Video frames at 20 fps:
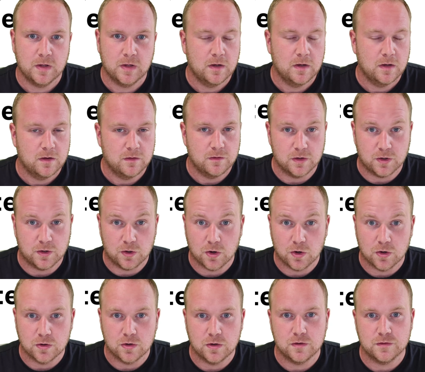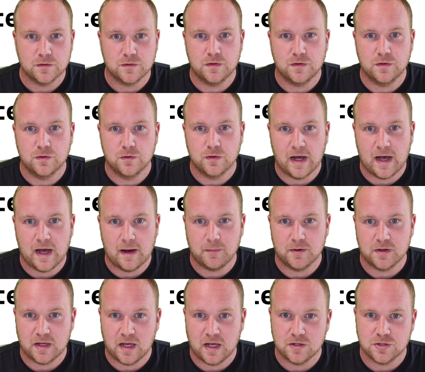the kernel to
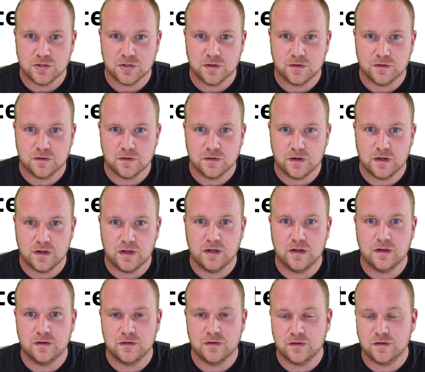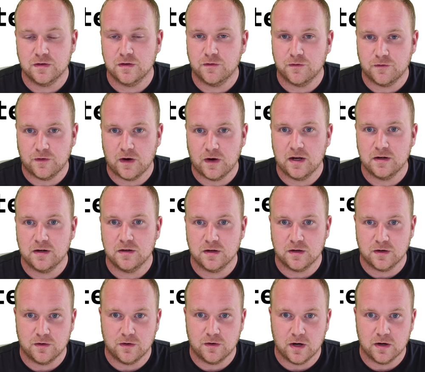applications, is defined
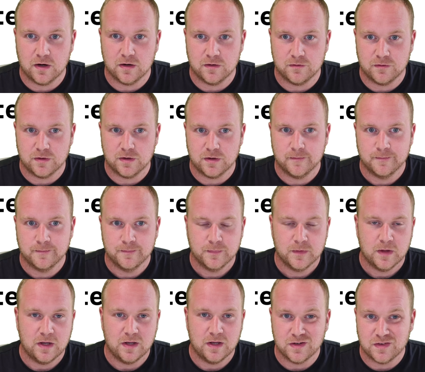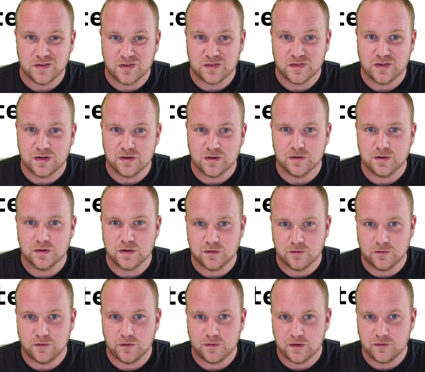declaratively in a single
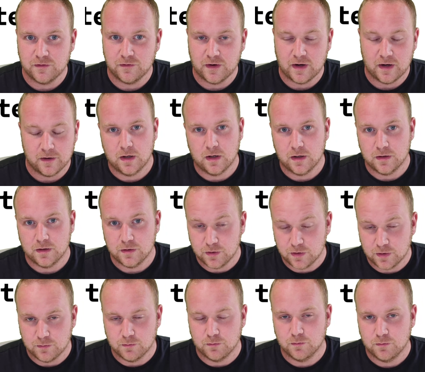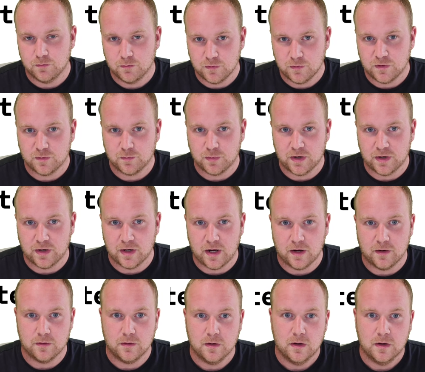config file. You can spread it
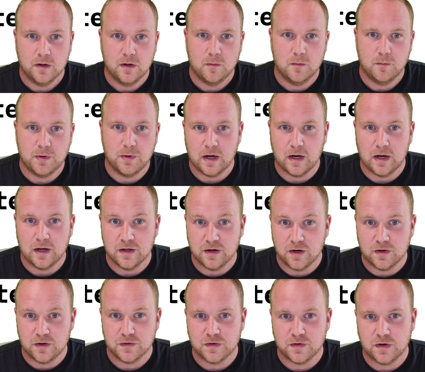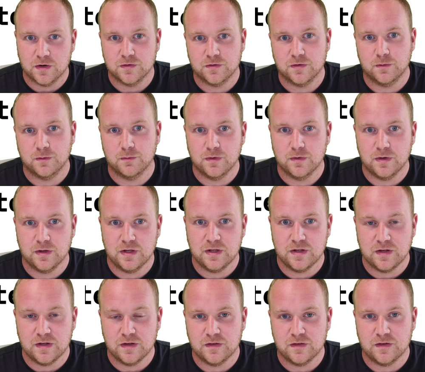out, but it all starts from
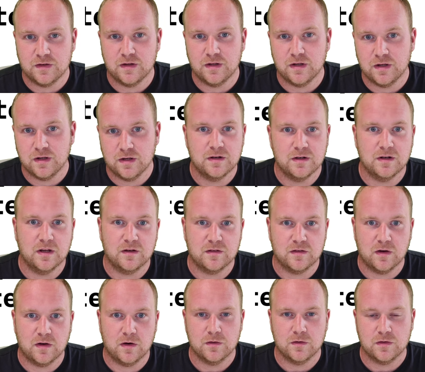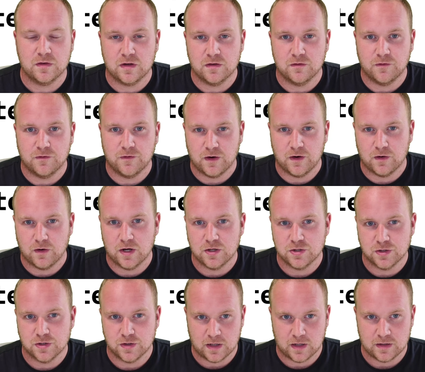etc nixos
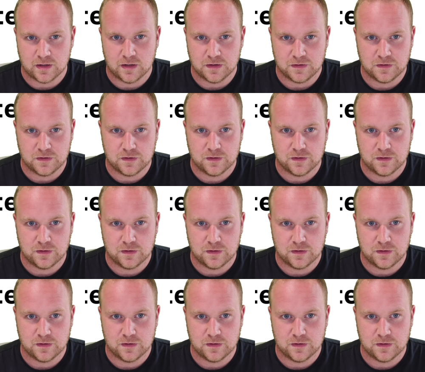configuration.nix.